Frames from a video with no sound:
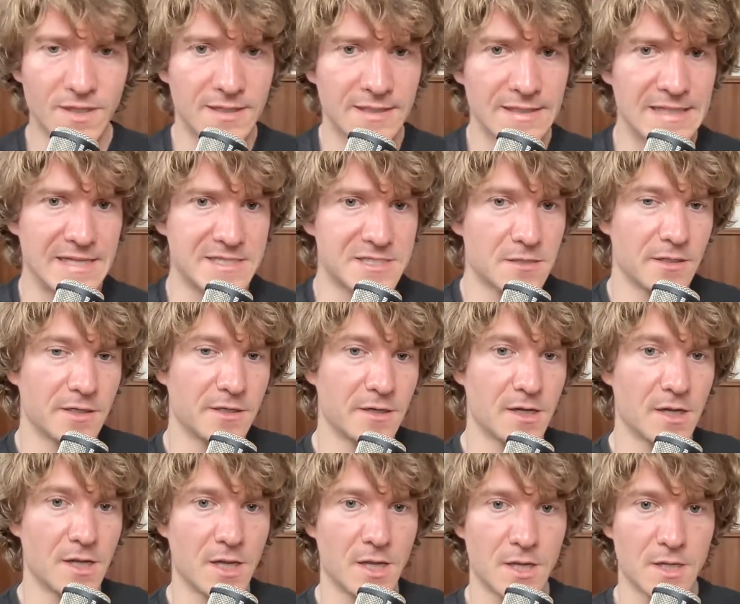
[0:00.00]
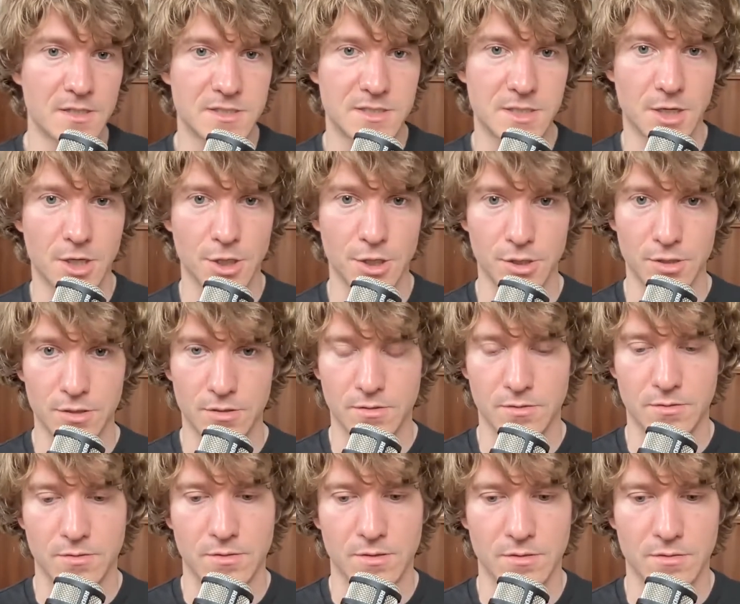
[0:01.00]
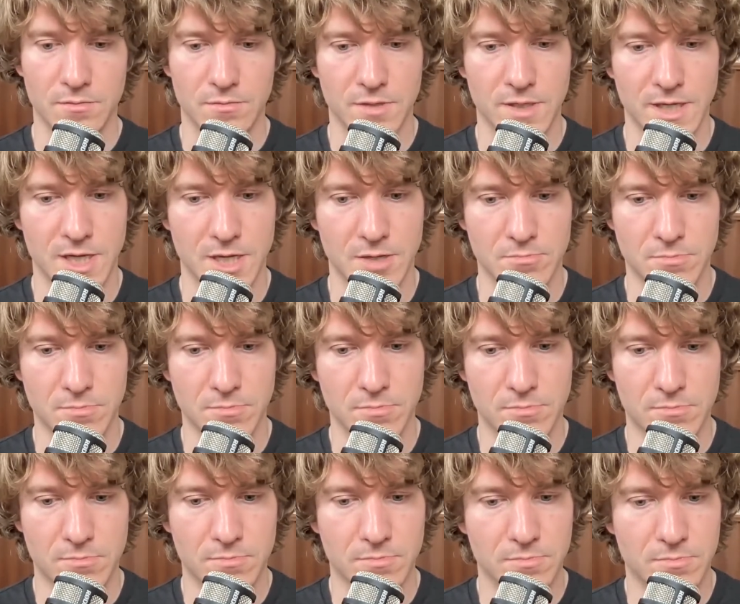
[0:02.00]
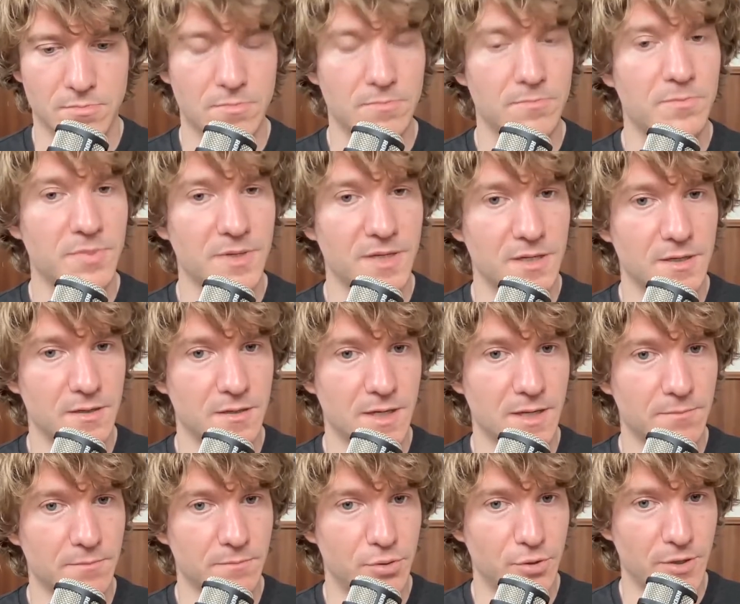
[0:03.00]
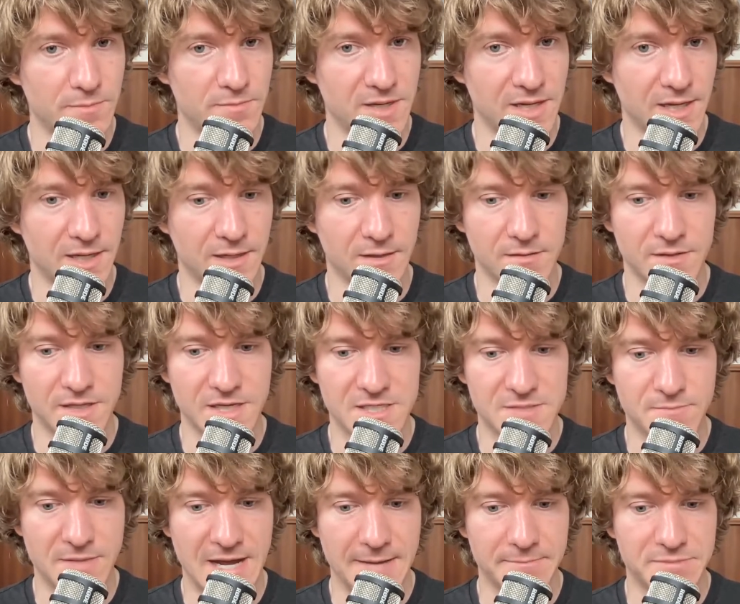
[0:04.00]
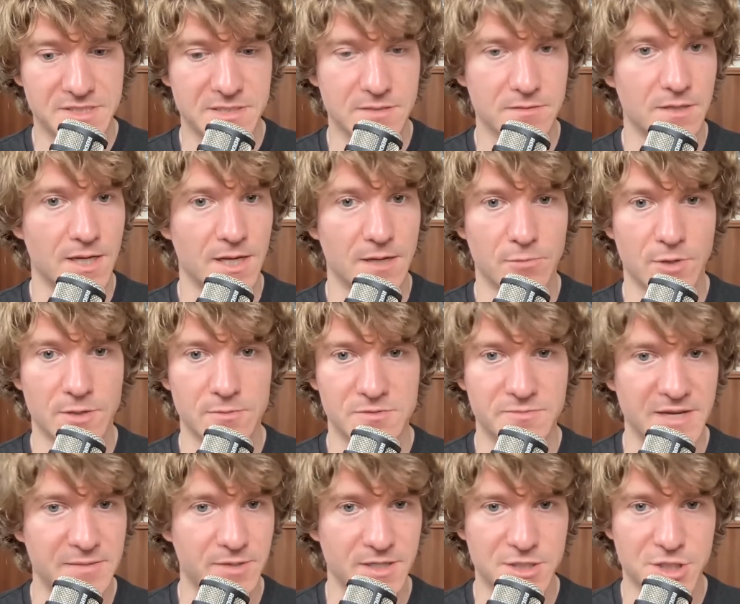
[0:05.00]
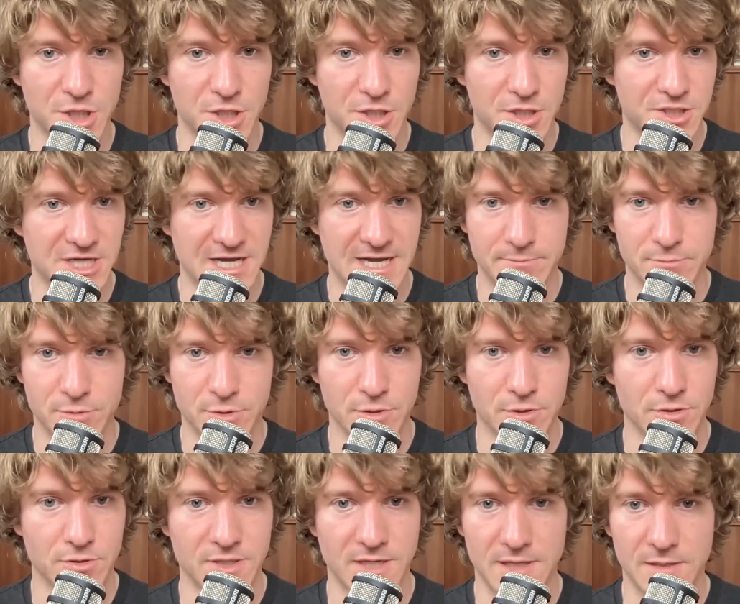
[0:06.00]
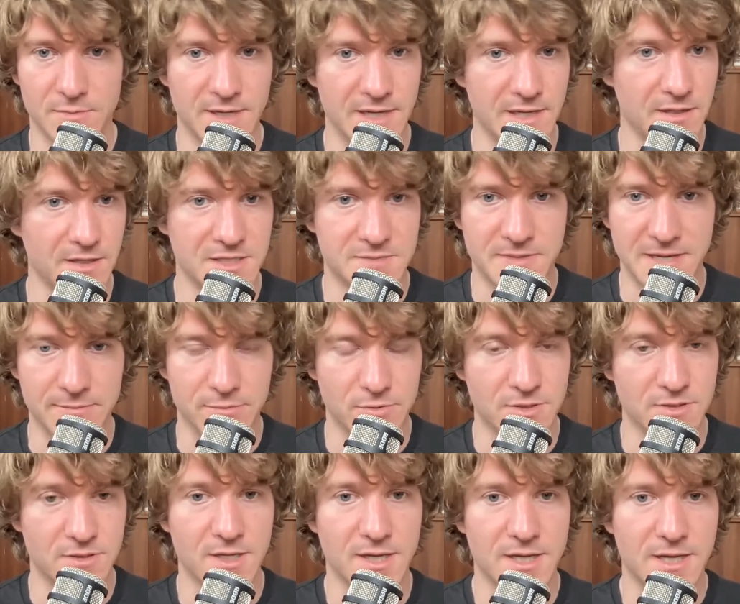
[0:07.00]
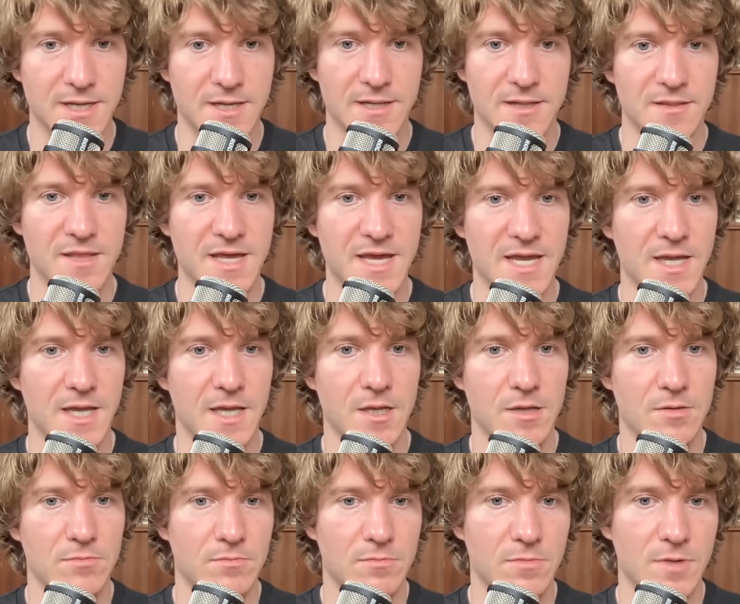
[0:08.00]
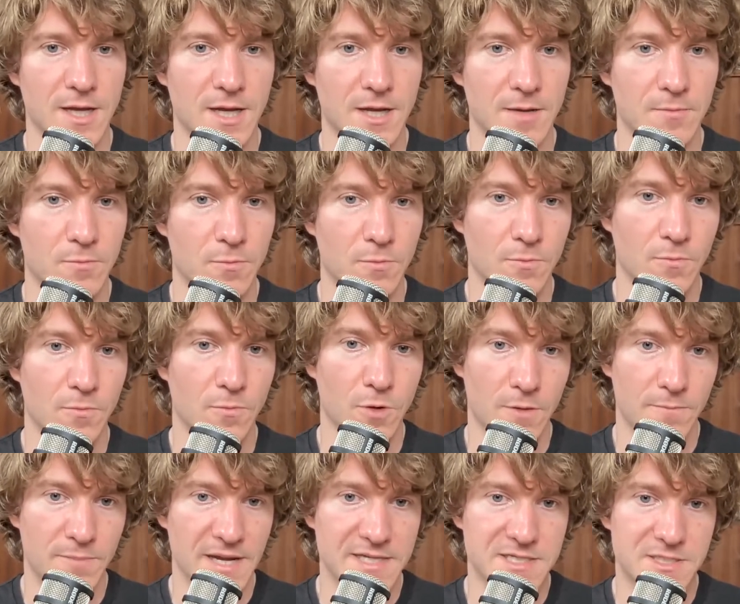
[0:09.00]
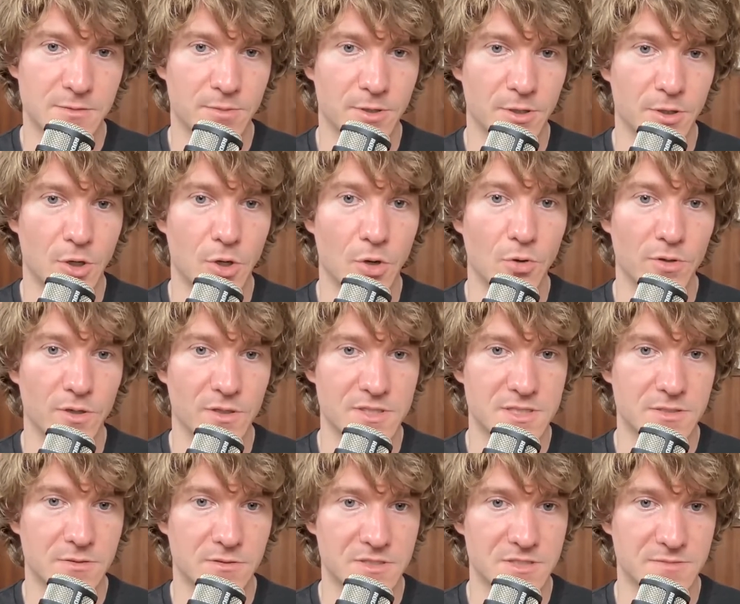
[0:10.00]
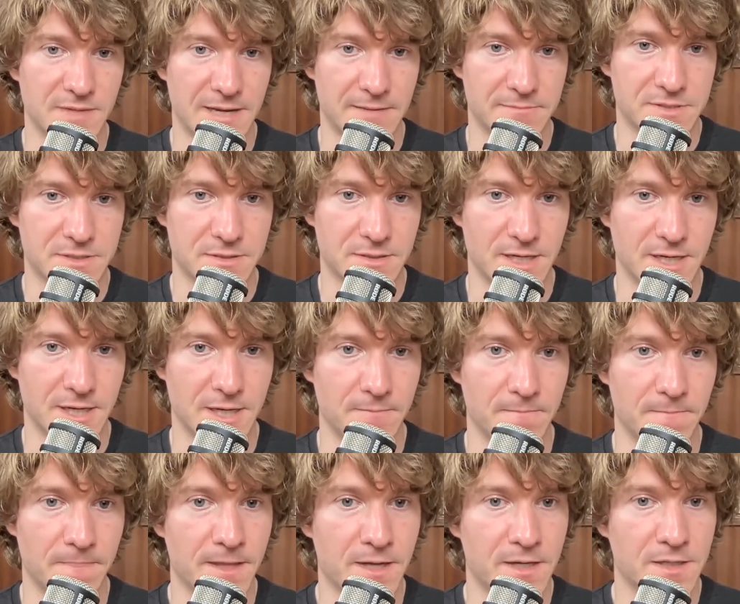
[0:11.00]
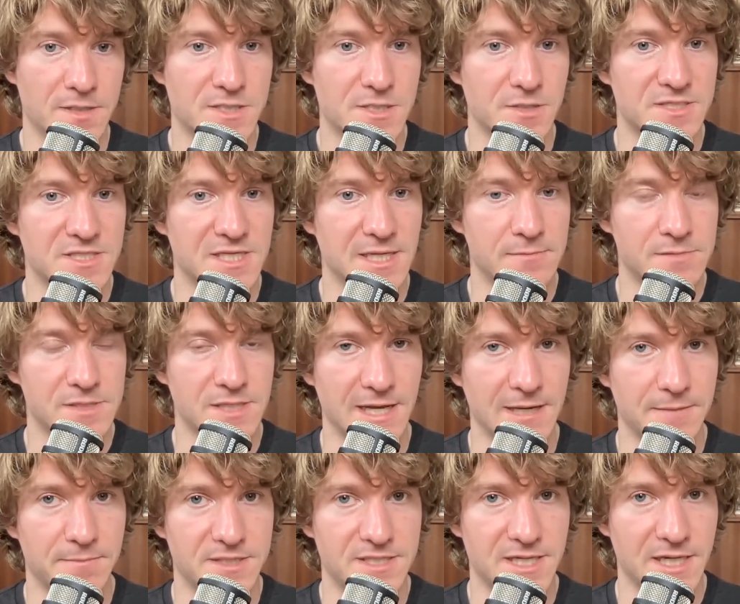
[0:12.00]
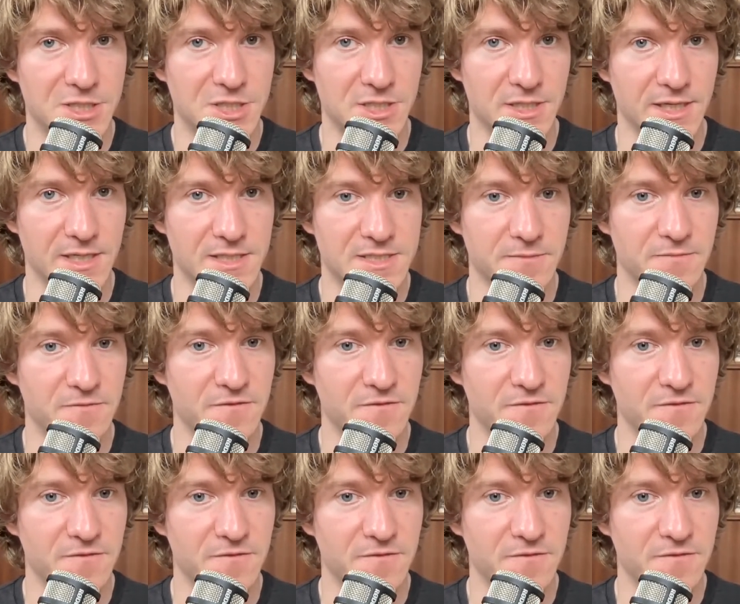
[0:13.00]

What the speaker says: classical era. So, but not, point being, these maps, one was made by a Turkish admiral, another by these people. They were based upon older source maps. So it seems like potentially some